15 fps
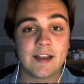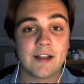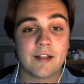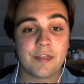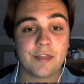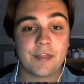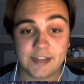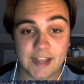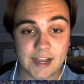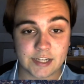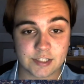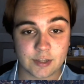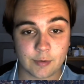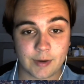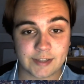then
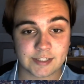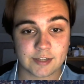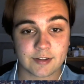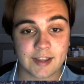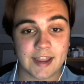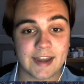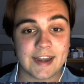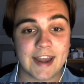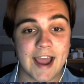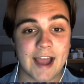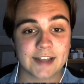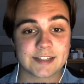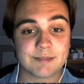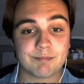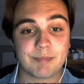D'Angelo Russell
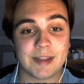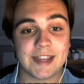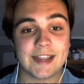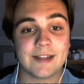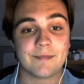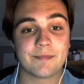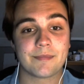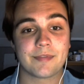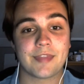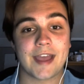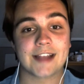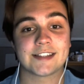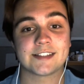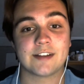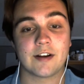cannot be
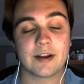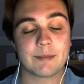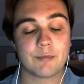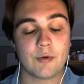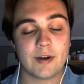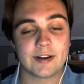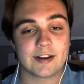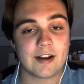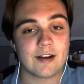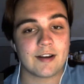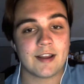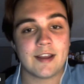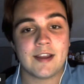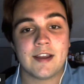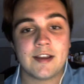that starting point guard.
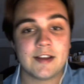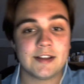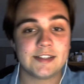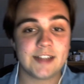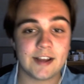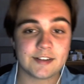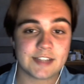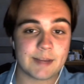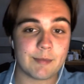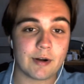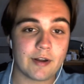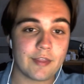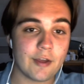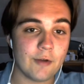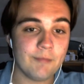Dejounte
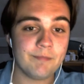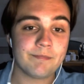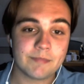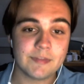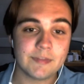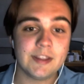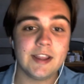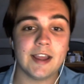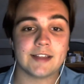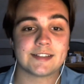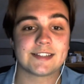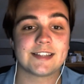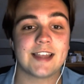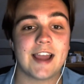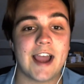Murray, though,
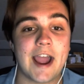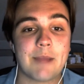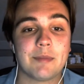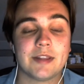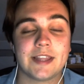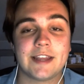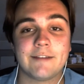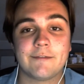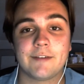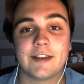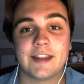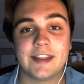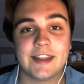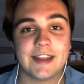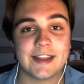yes, I believe
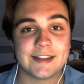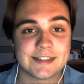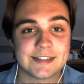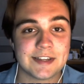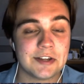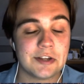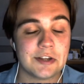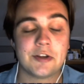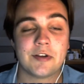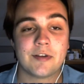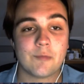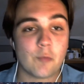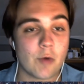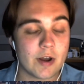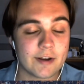he is
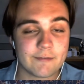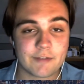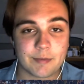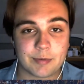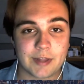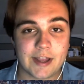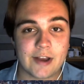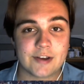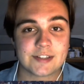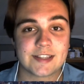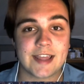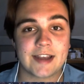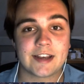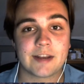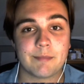one of the players
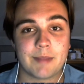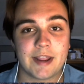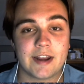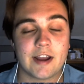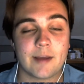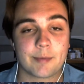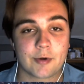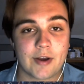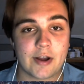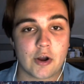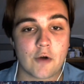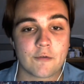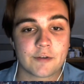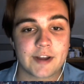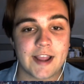that can be an upgrade
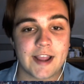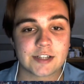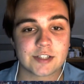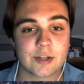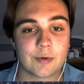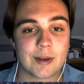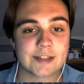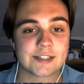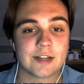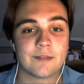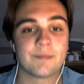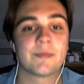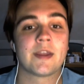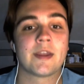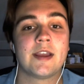over D'Angelo Russell
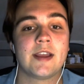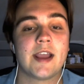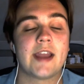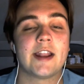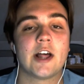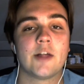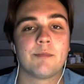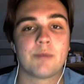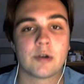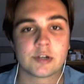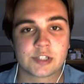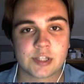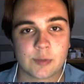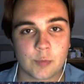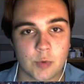and help
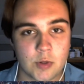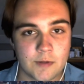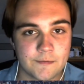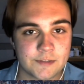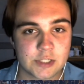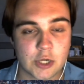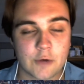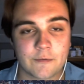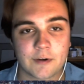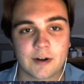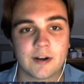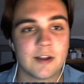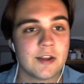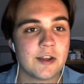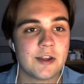push the Wolves
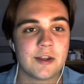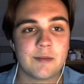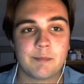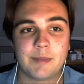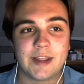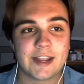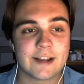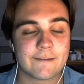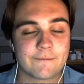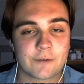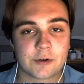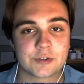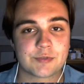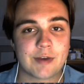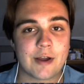over being a
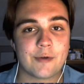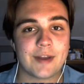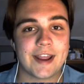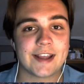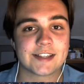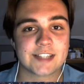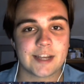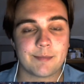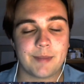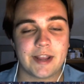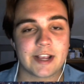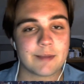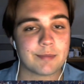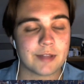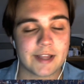first round exit,
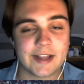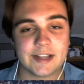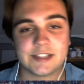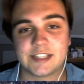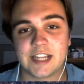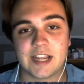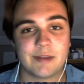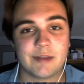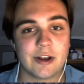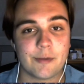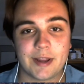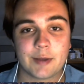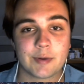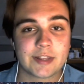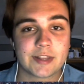being a play in team, you know,
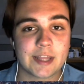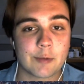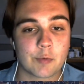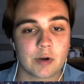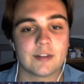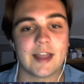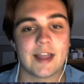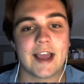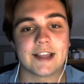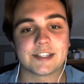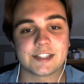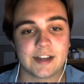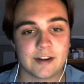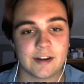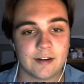being what they were
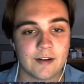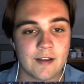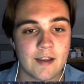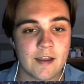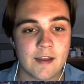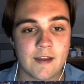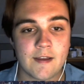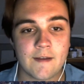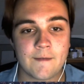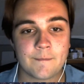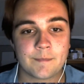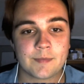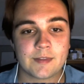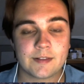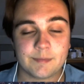last year.
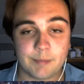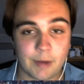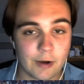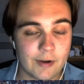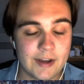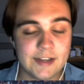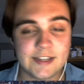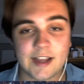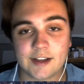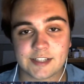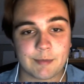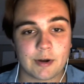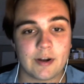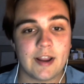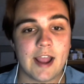Murray, Dejounte
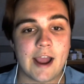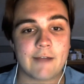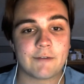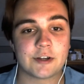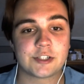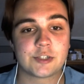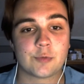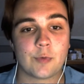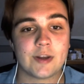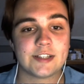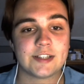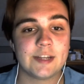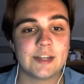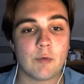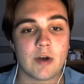Murray, averaged
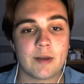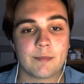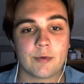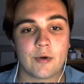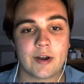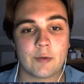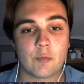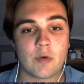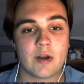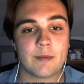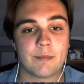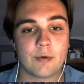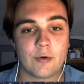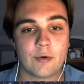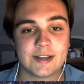
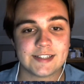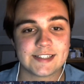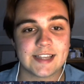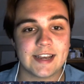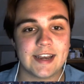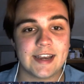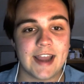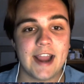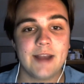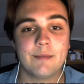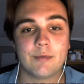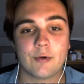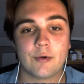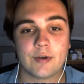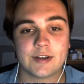21.1 points,
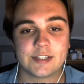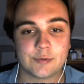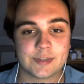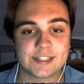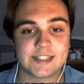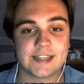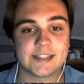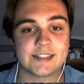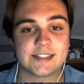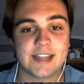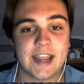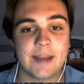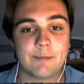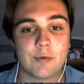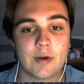9.2 assists,
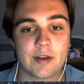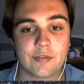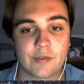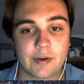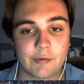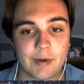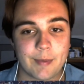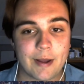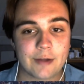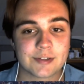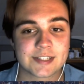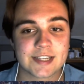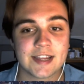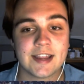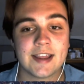8.3
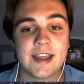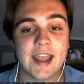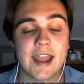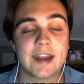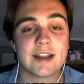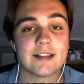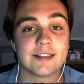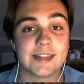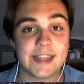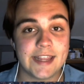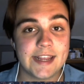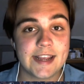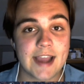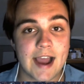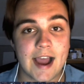rebounds, and a
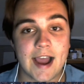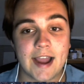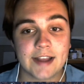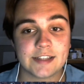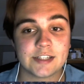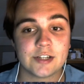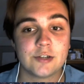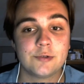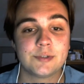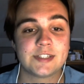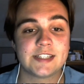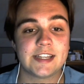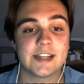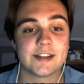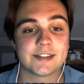league high two
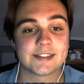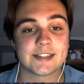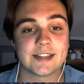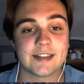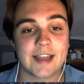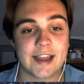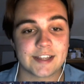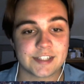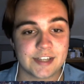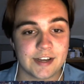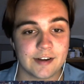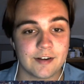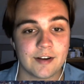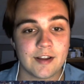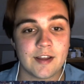steals last
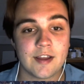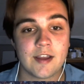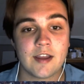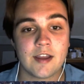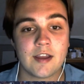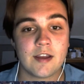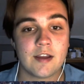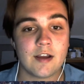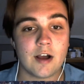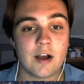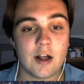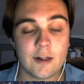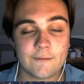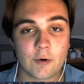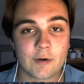year.
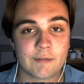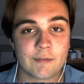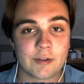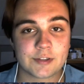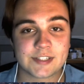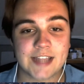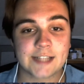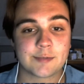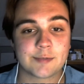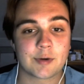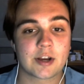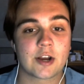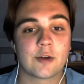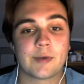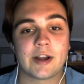All four of those stats were
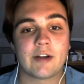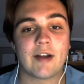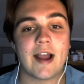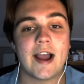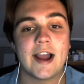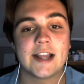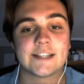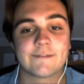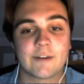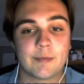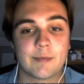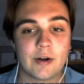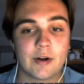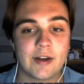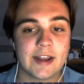career highs for
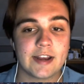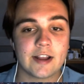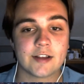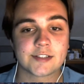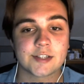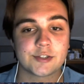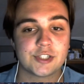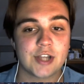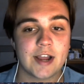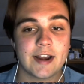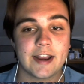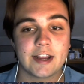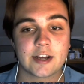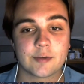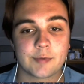Murray, and he also shot
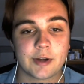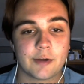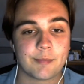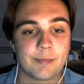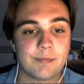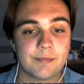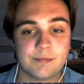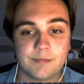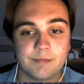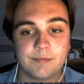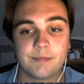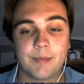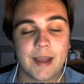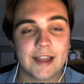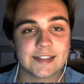a career
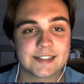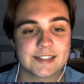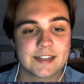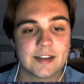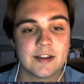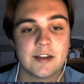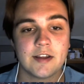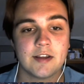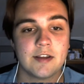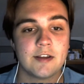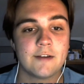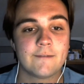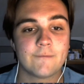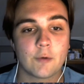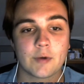best
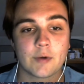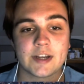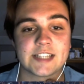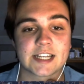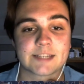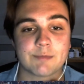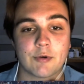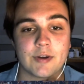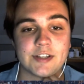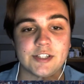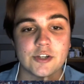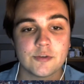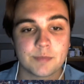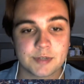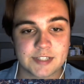
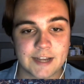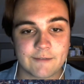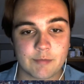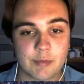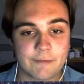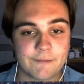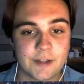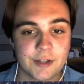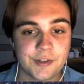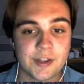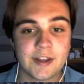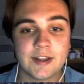46.2% from the field,